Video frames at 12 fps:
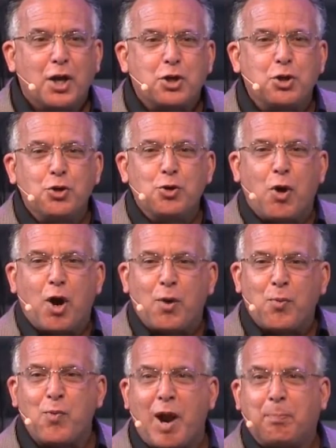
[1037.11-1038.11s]
you
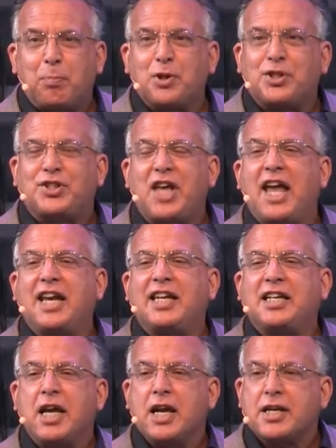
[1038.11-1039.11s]
are
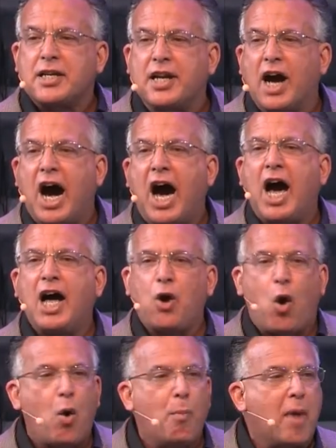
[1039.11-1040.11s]
representing God
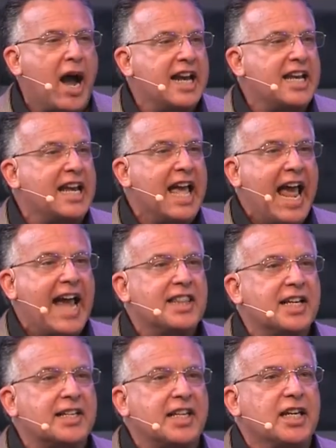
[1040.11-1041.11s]
Almighty and
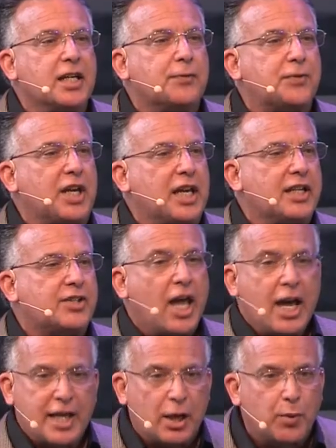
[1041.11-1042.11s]
the King of Kings
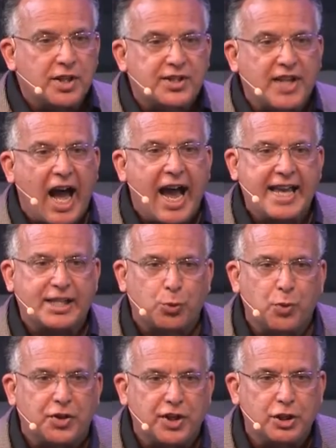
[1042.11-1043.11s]
that resides
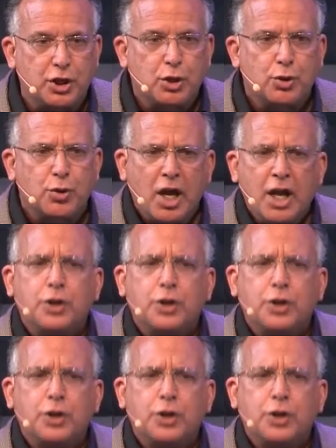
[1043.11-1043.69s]
within you.